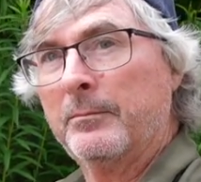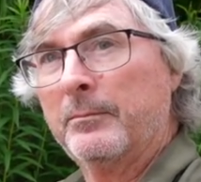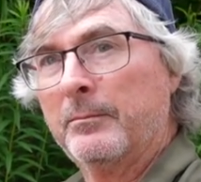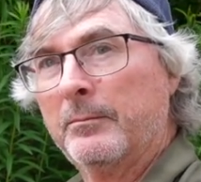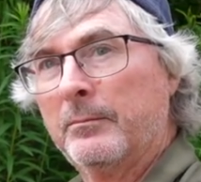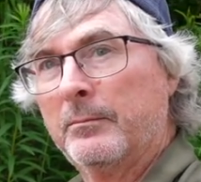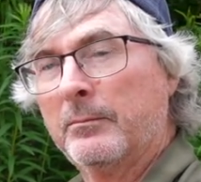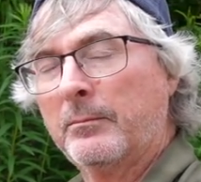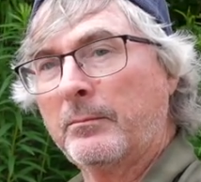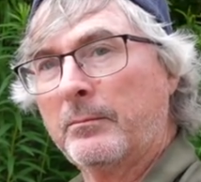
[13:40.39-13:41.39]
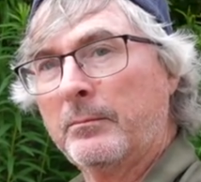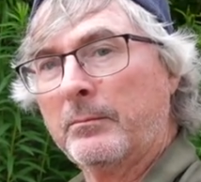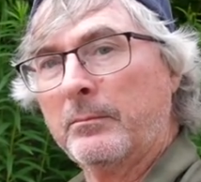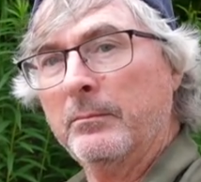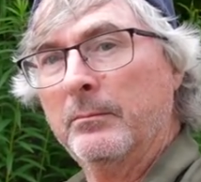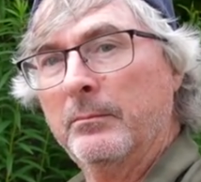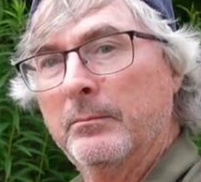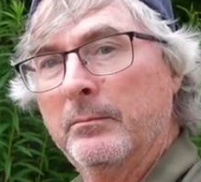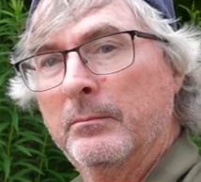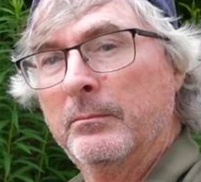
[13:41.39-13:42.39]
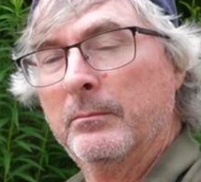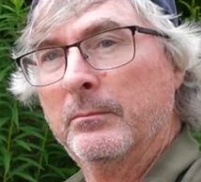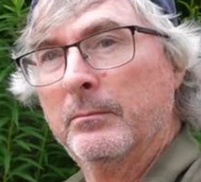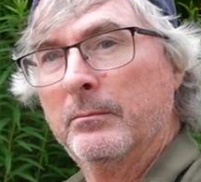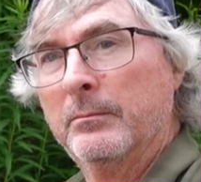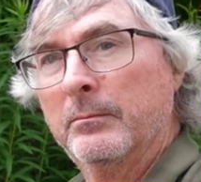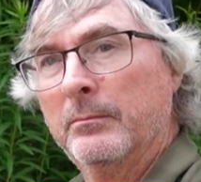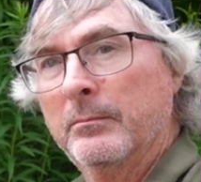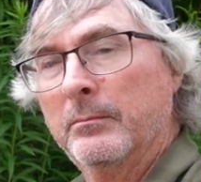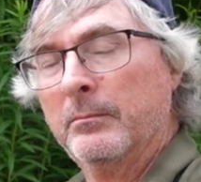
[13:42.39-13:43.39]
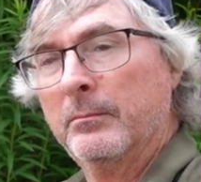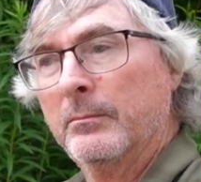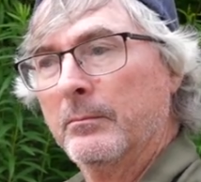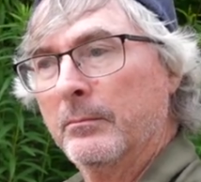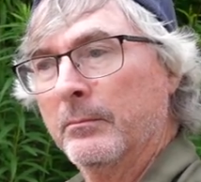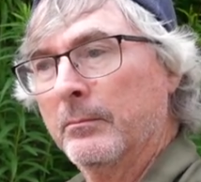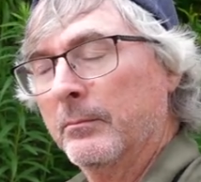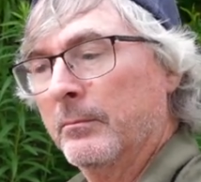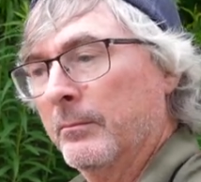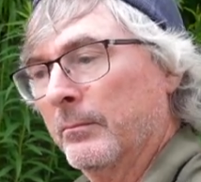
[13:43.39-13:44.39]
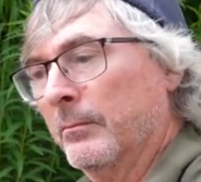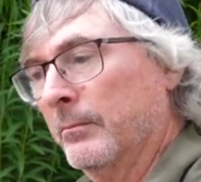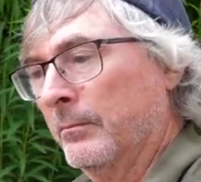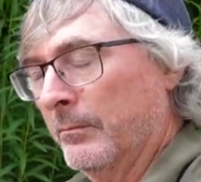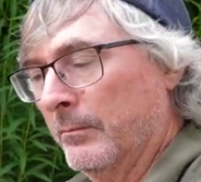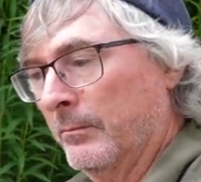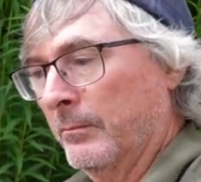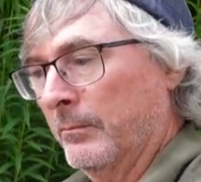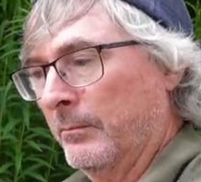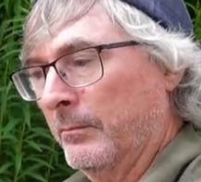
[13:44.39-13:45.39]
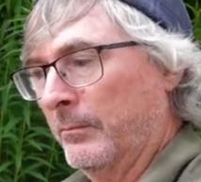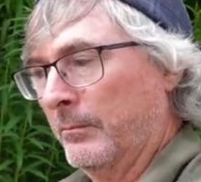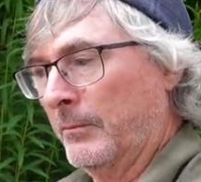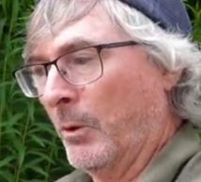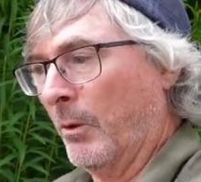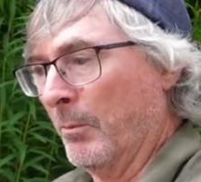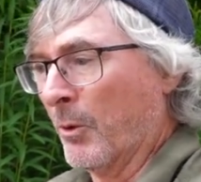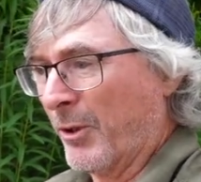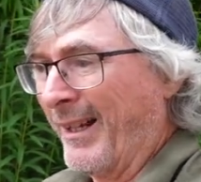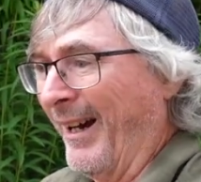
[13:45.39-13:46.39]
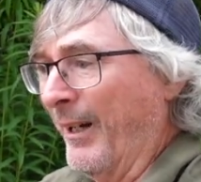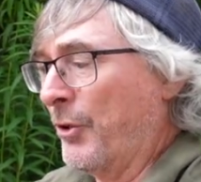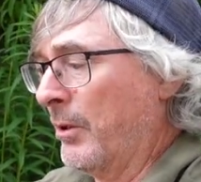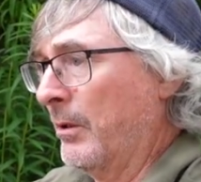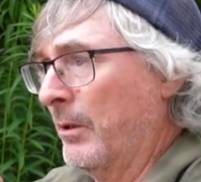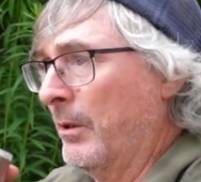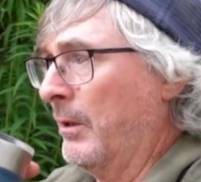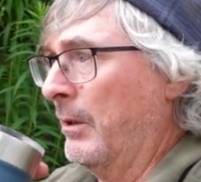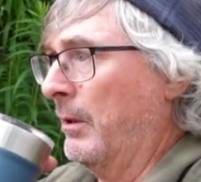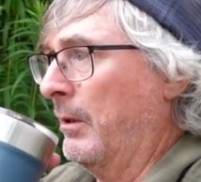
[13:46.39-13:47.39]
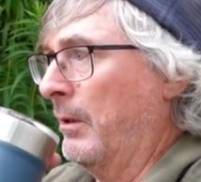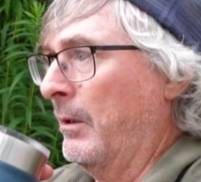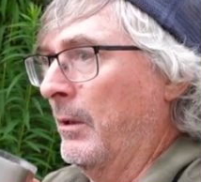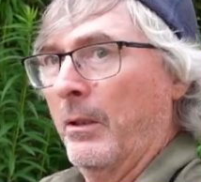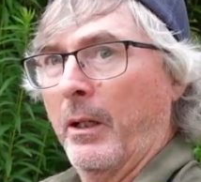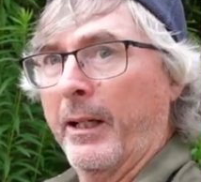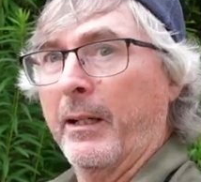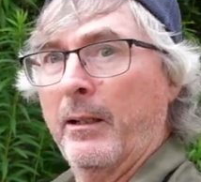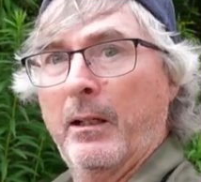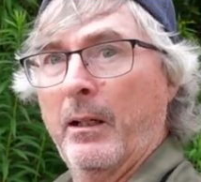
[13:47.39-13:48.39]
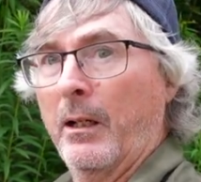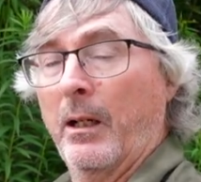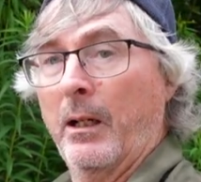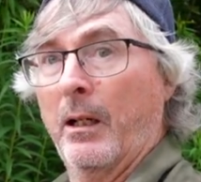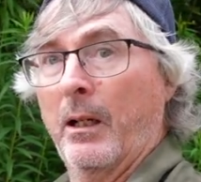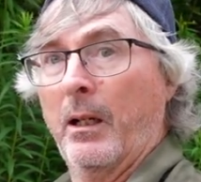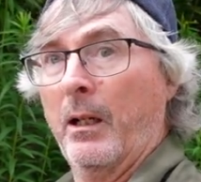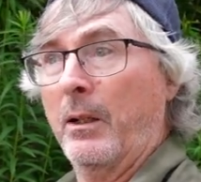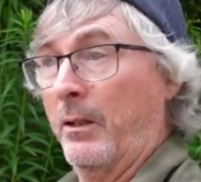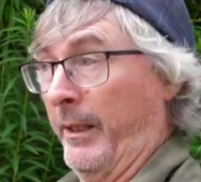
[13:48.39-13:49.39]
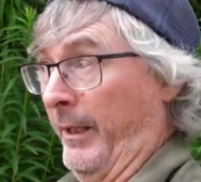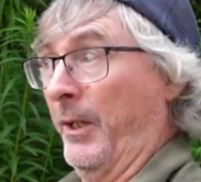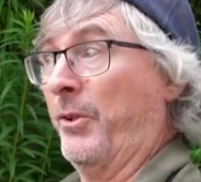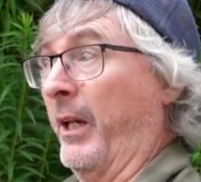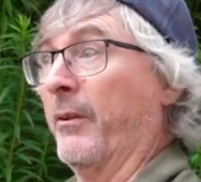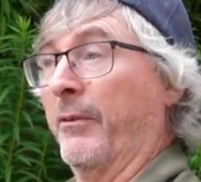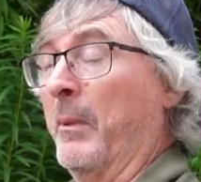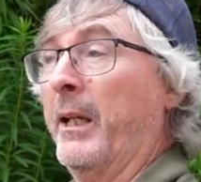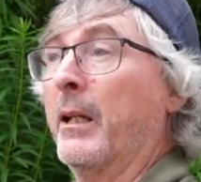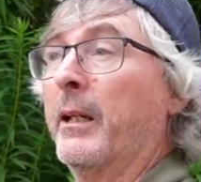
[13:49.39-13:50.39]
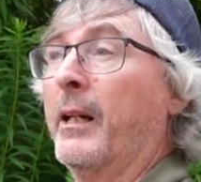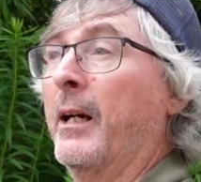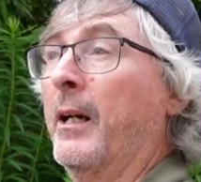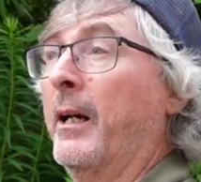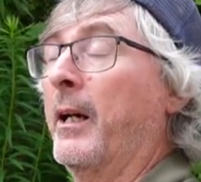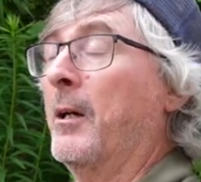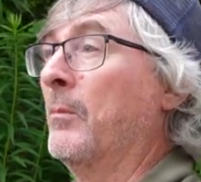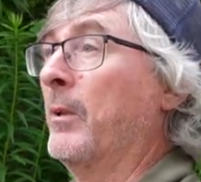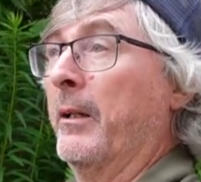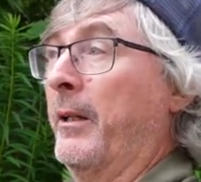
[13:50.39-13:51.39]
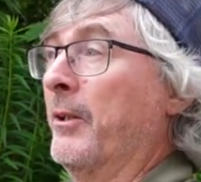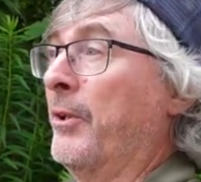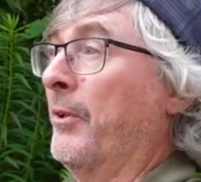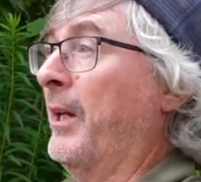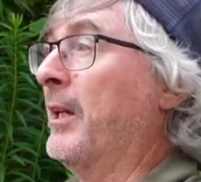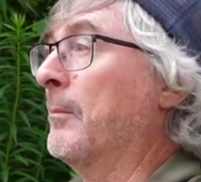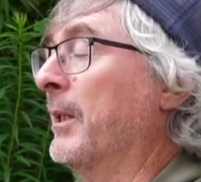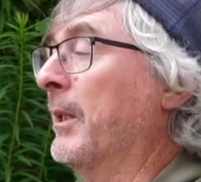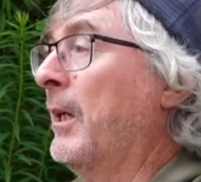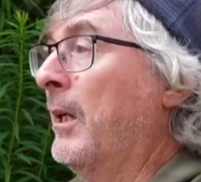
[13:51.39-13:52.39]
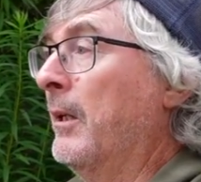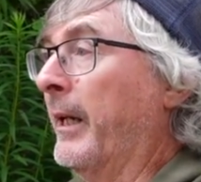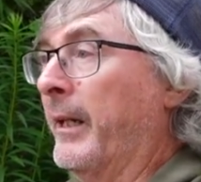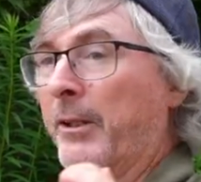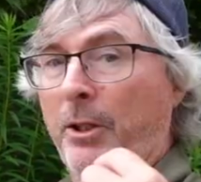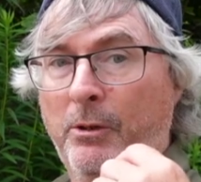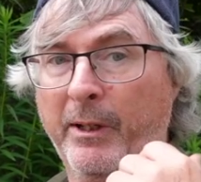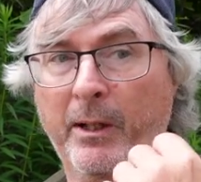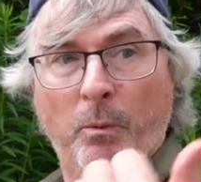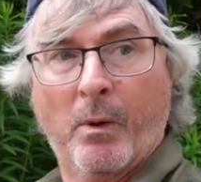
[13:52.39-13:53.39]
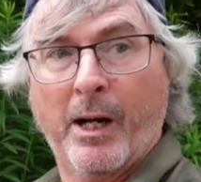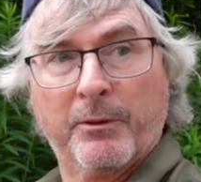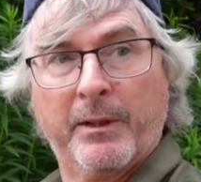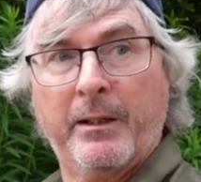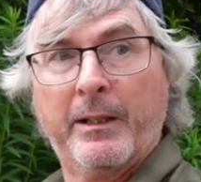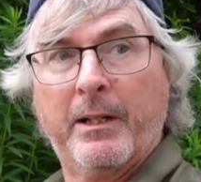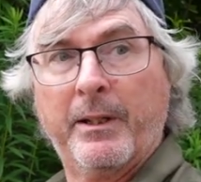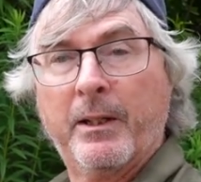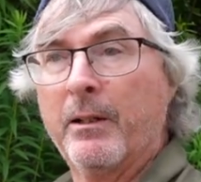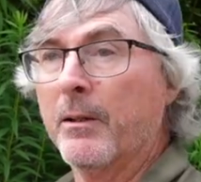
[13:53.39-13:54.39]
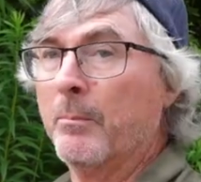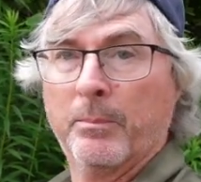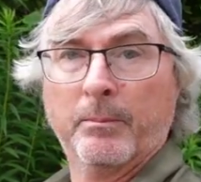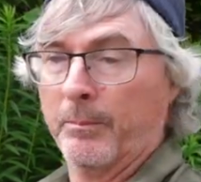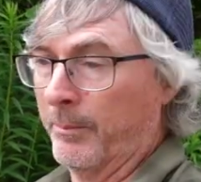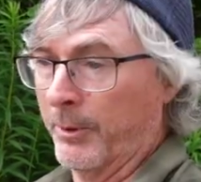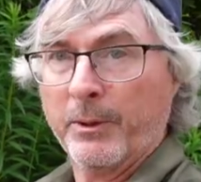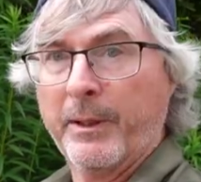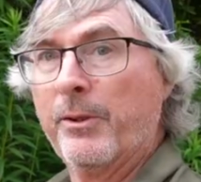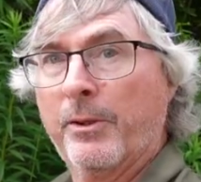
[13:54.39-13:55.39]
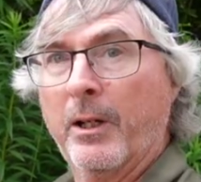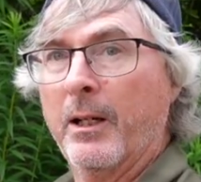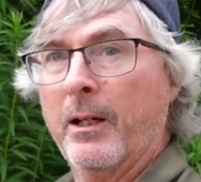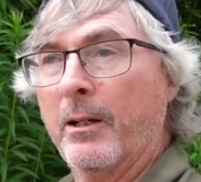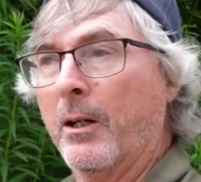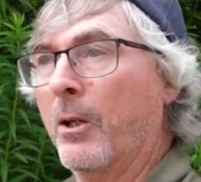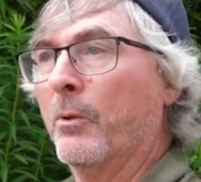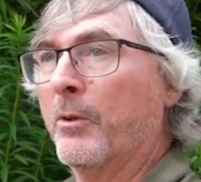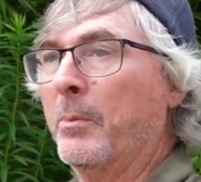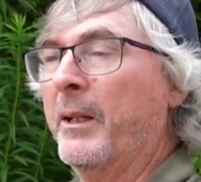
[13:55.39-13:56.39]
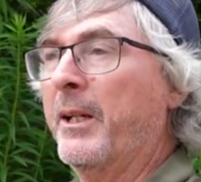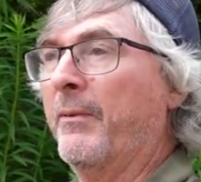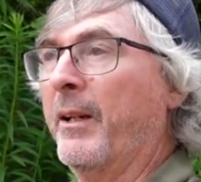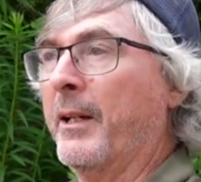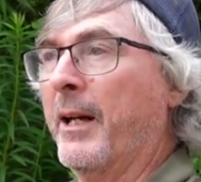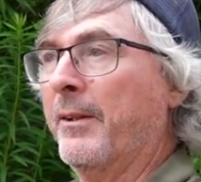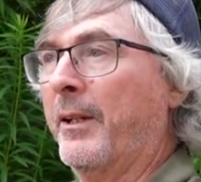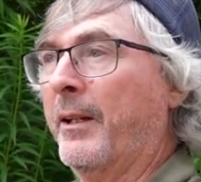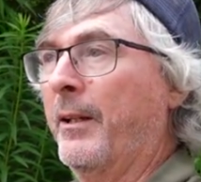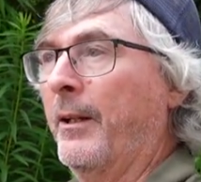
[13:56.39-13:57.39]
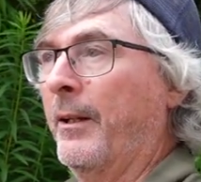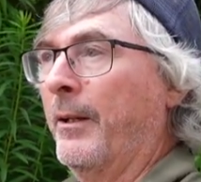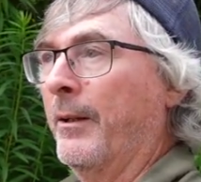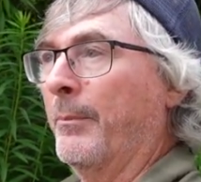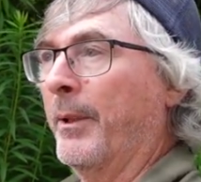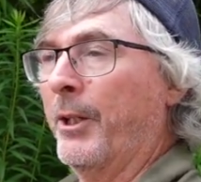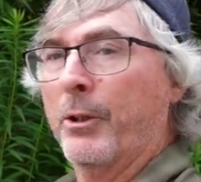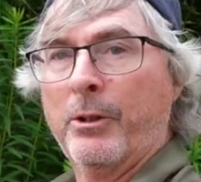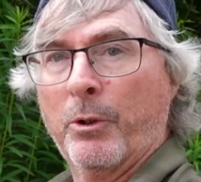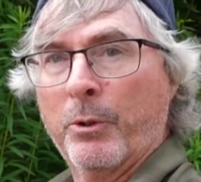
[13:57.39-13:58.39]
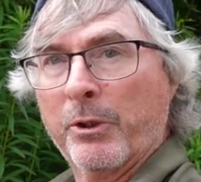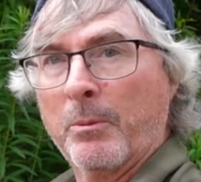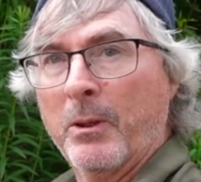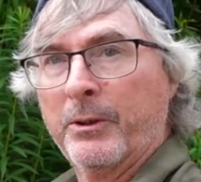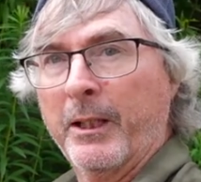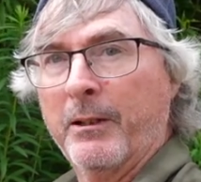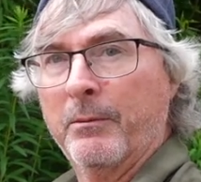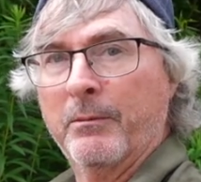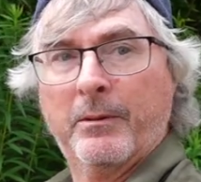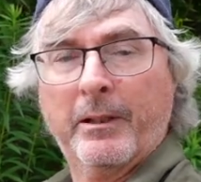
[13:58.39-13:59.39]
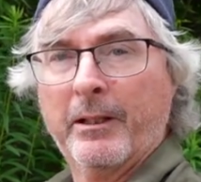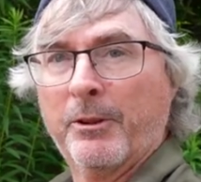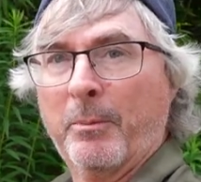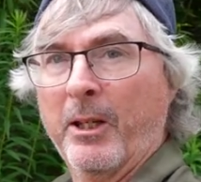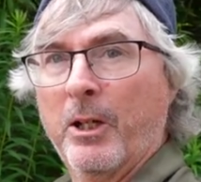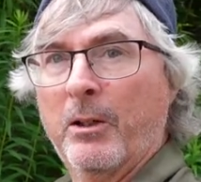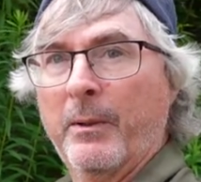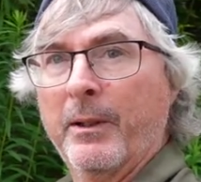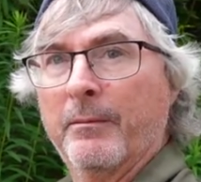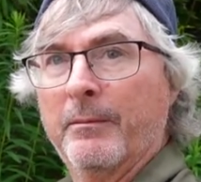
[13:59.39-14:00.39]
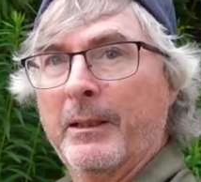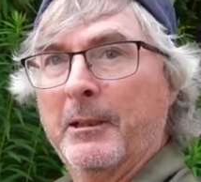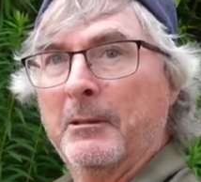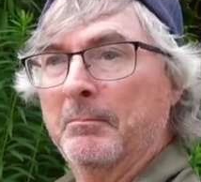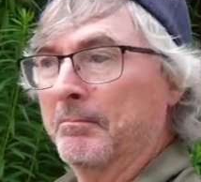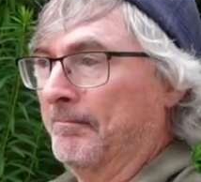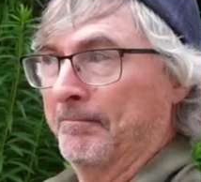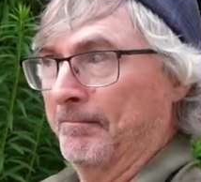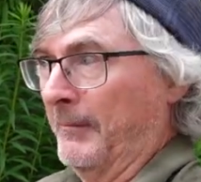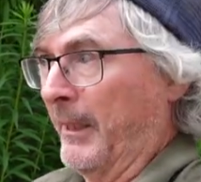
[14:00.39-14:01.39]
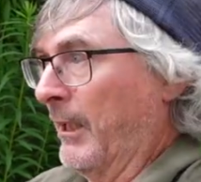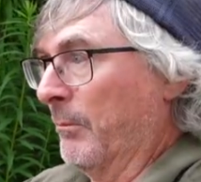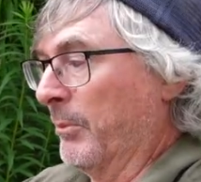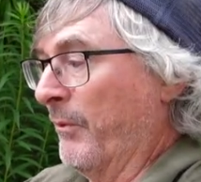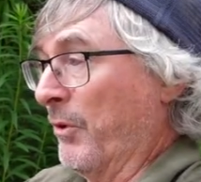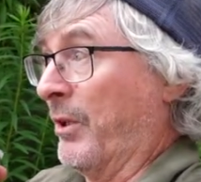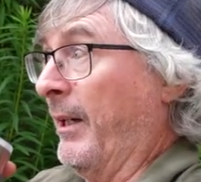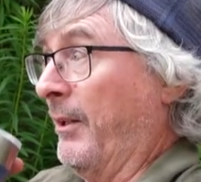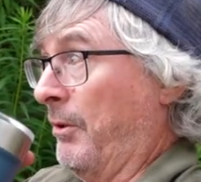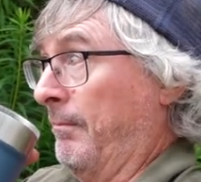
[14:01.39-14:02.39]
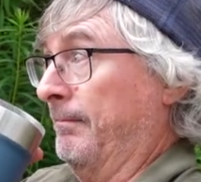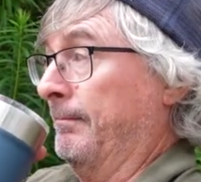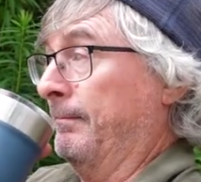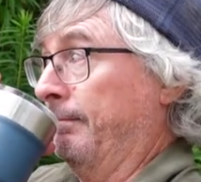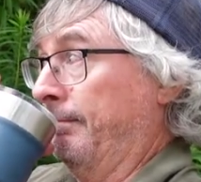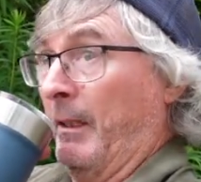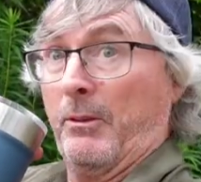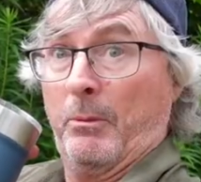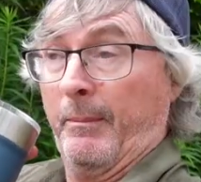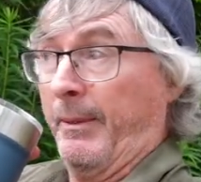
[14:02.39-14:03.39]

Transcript: What is the gear that you wish you had here that's at home? Oh, more scotch. That's got, not that's not gear. It is gear for me. Like I, um, here's the thing about it. Like it's a great winery down here, breweries uh, all over the place, fantastic. But you go to a small town LCBO and you got to improve your scotch. That's what I'm